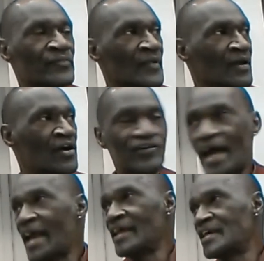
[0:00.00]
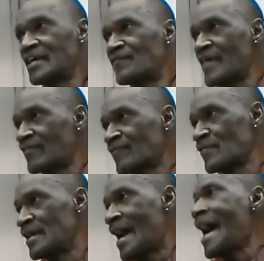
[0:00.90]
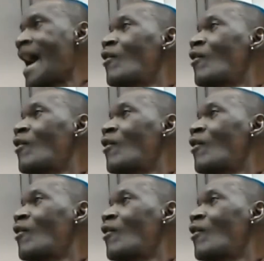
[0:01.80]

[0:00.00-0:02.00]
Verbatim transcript: Because I ain't defect free. I don't